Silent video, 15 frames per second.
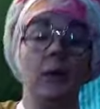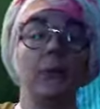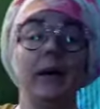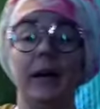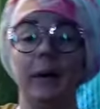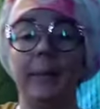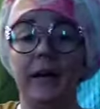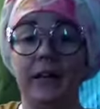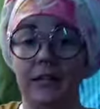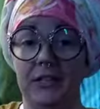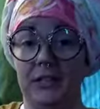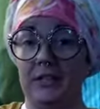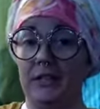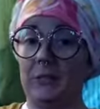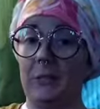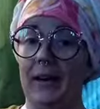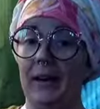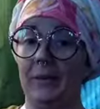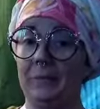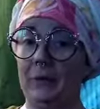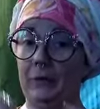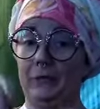we got a bunch, so we got
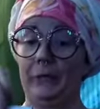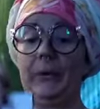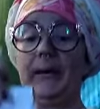to move